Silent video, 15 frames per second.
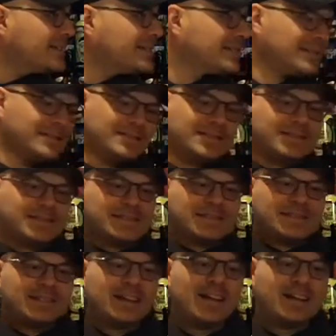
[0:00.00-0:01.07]
Oh, we are
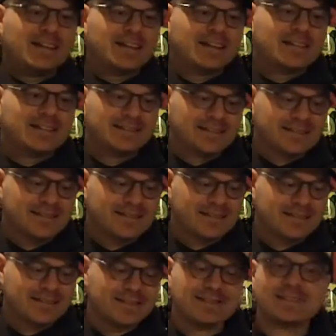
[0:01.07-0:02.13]
our
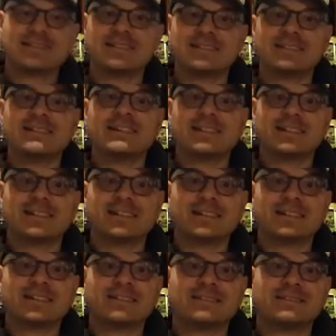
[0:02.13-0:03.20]
pirates drinking
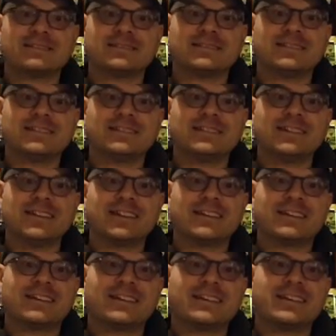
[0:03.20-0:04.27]
Heavy Seas Pirate
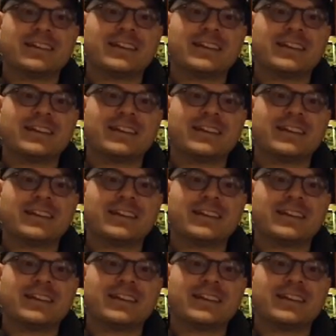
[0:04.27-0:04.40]
today.